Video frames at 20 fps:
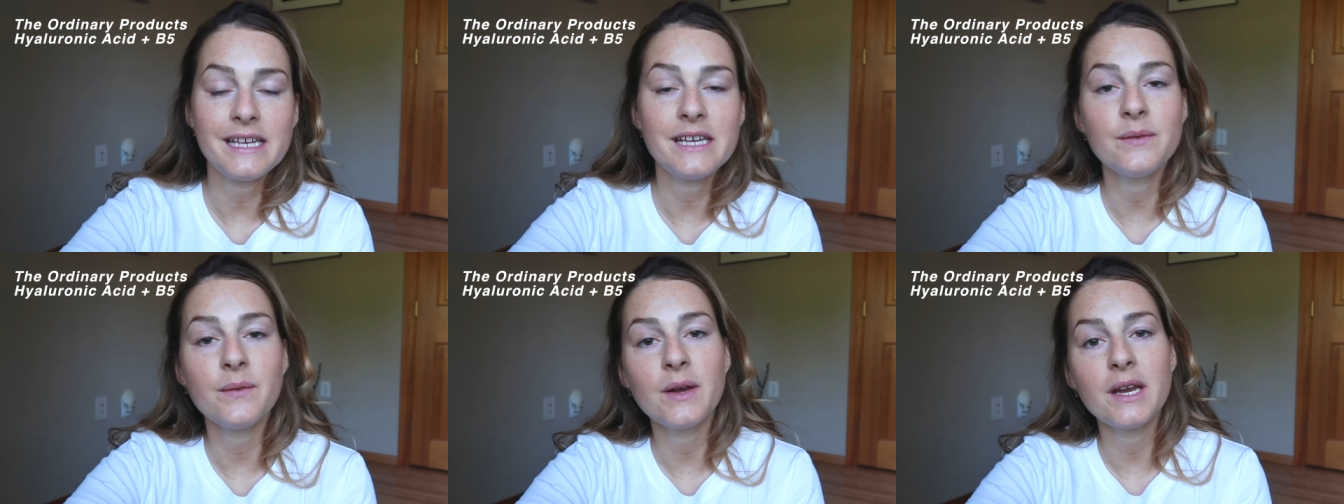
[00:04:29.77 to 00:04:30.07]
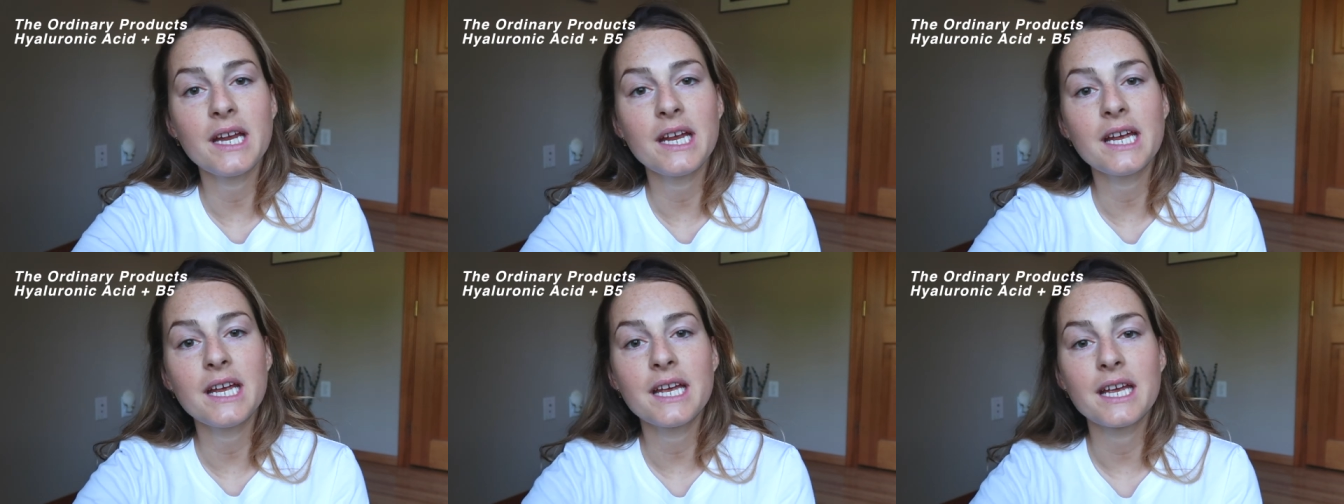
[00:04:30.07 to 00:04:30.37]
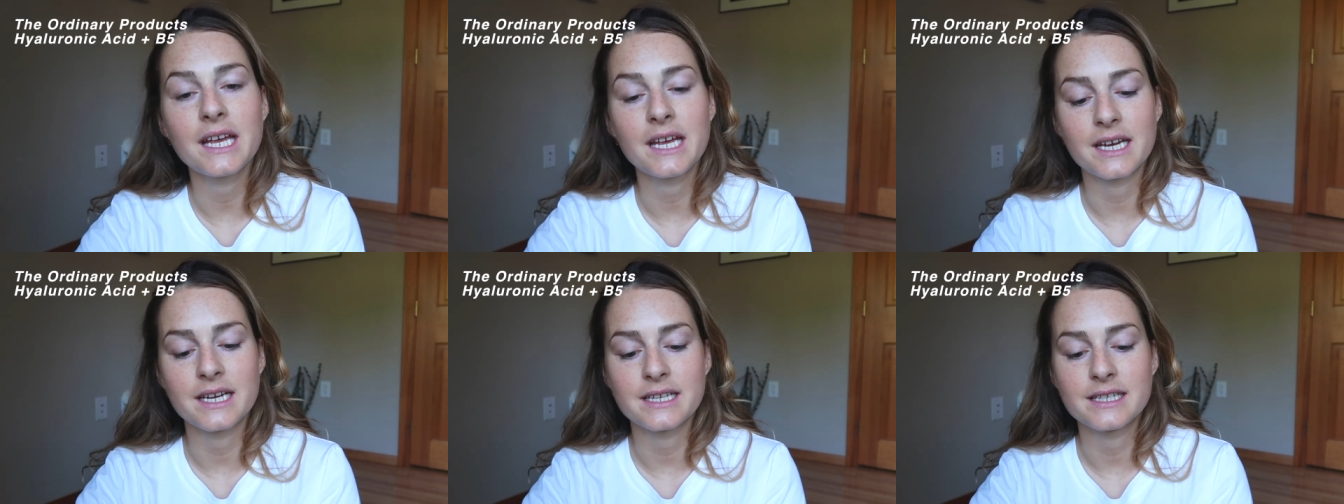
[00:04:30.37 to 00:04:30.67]
evening
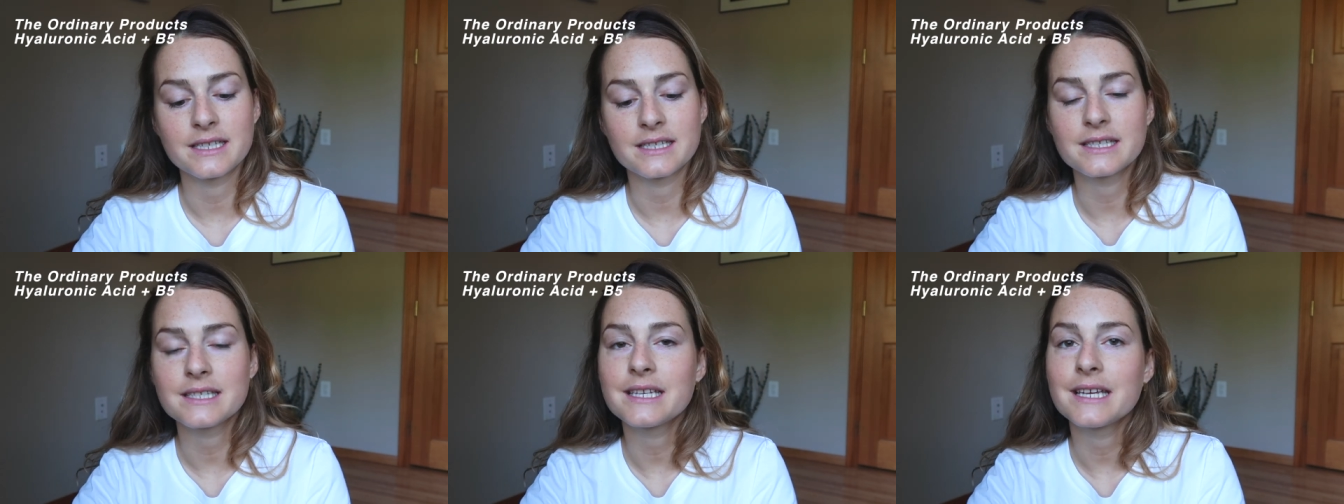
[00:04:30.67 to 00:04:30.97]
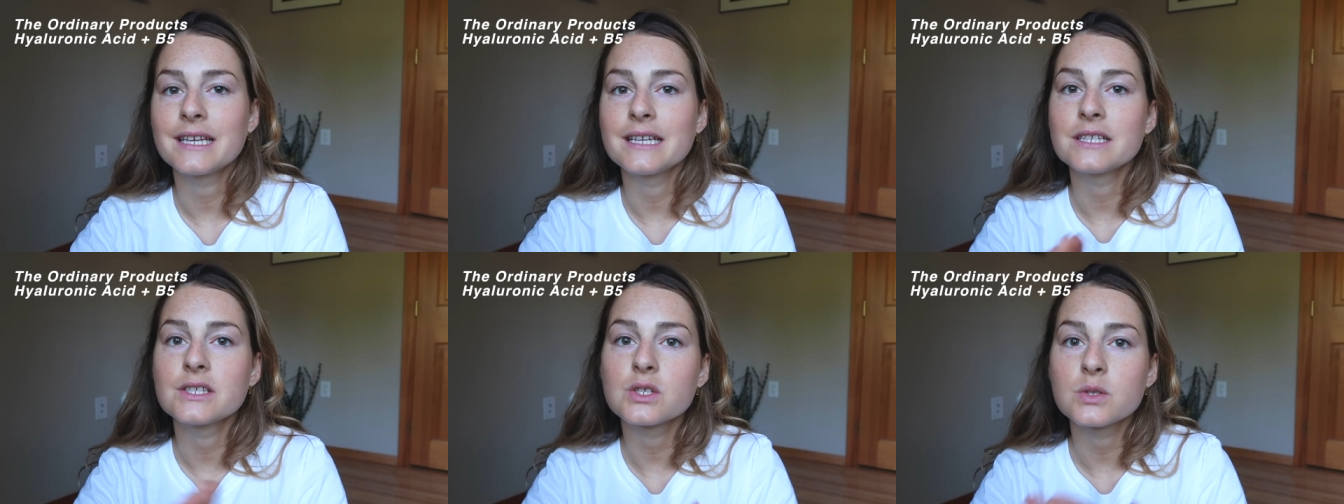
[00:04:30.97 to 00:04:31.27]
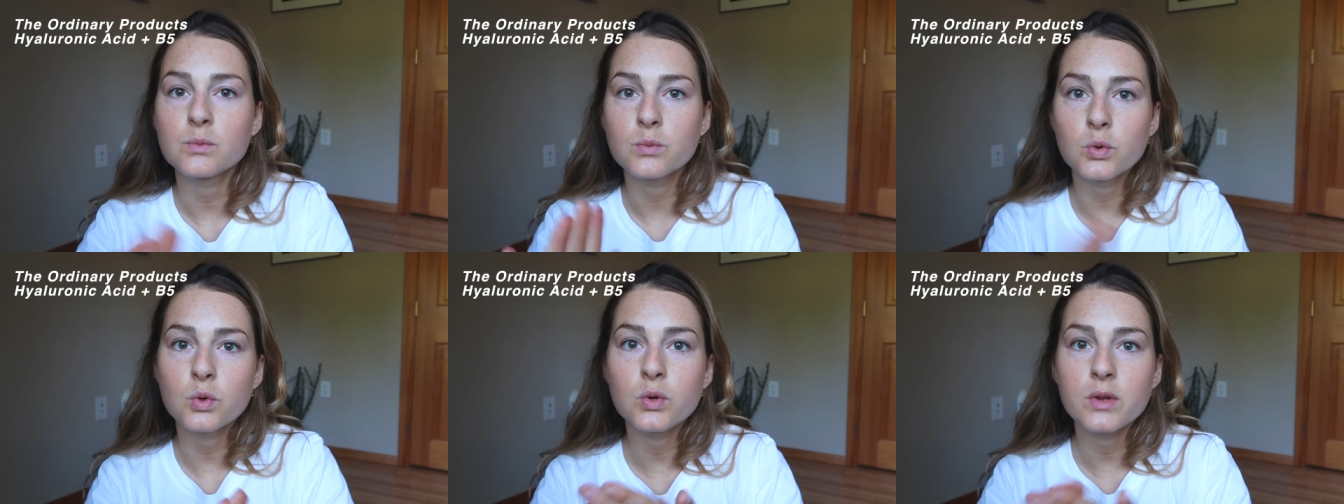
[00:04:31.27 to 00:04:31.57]
and skin
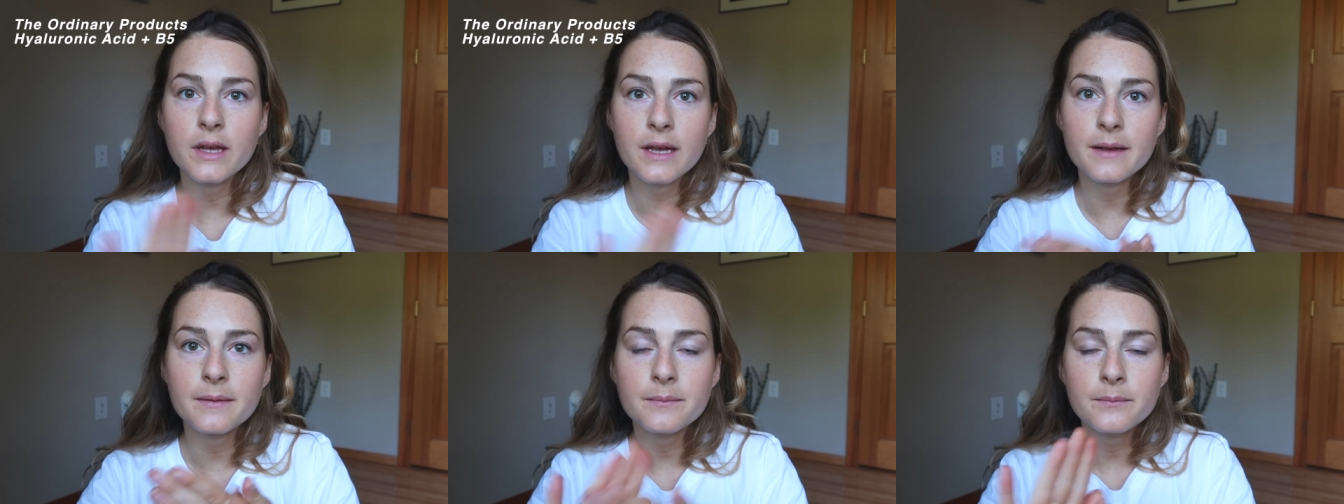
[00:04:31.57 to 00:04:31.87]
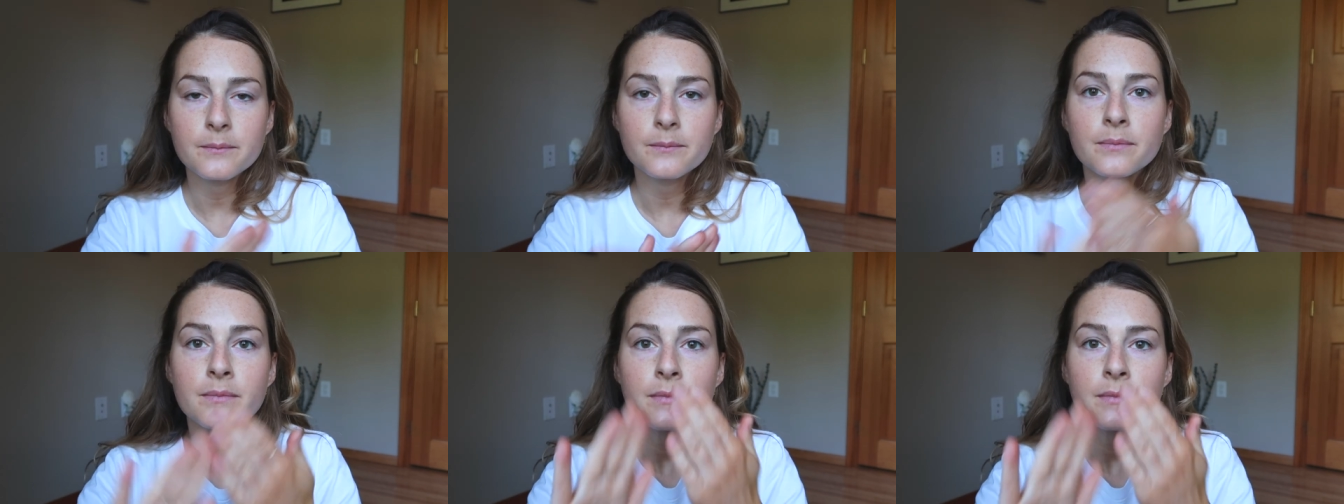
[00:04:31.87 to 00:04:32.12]
smoothing.